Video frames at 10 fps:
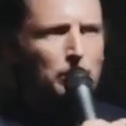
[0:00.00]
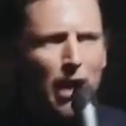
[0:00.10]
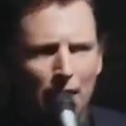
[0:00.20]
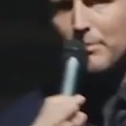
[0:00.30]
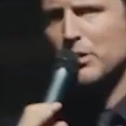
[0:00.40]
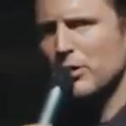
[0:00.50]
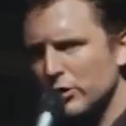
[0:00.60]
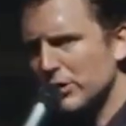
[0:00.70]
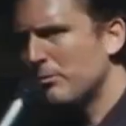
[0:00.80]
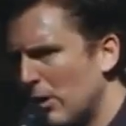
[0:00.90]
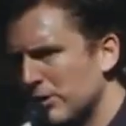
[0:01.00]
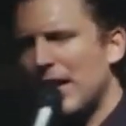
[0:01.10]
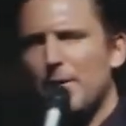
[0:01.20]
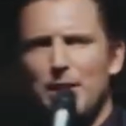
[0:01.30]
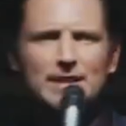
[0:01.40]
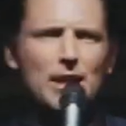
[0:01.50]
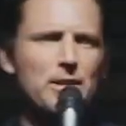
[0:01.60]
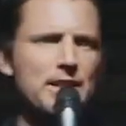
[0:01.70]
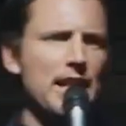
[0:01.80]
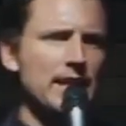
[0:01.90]
problem solution, blowjob. That's how we
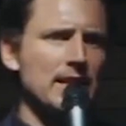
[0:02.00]
think.